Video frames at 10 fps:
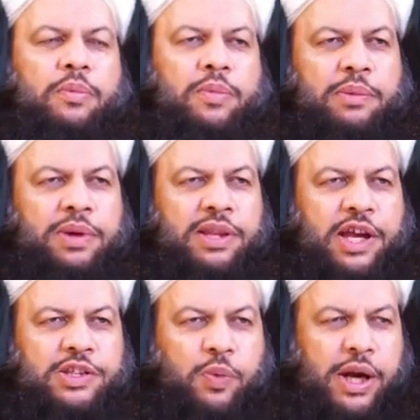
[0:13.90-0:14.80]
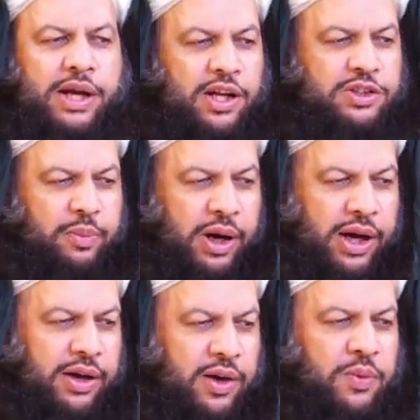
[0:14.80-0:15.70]
Maybe that's why Allah
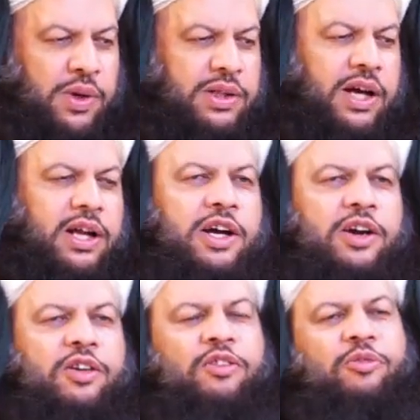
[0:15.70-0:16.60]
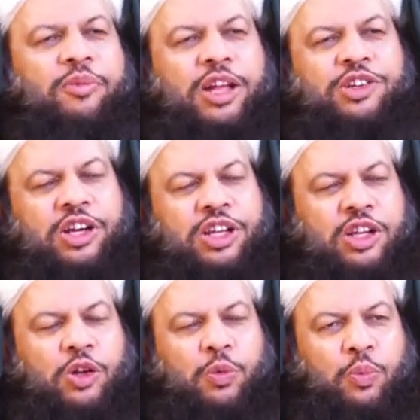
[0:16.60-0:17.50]
subhanahu wa ta'ala mentioned
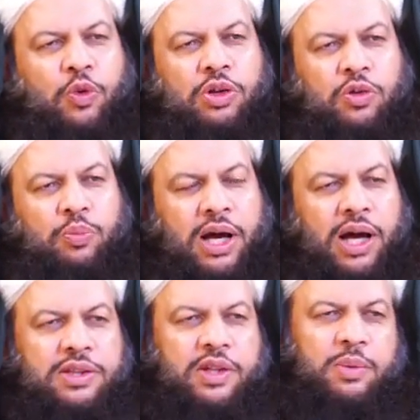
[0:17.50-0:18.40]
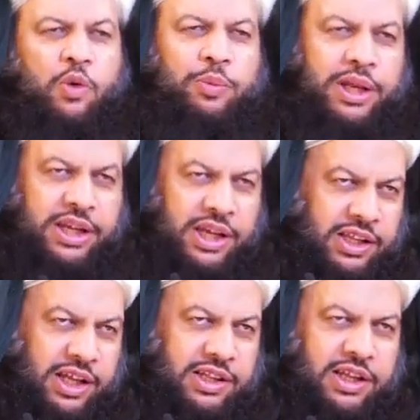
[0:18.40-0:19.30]
that the Ummahat al
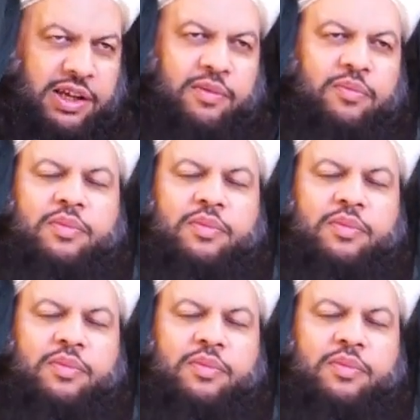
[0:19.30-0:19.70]
Mu'mineen, that the,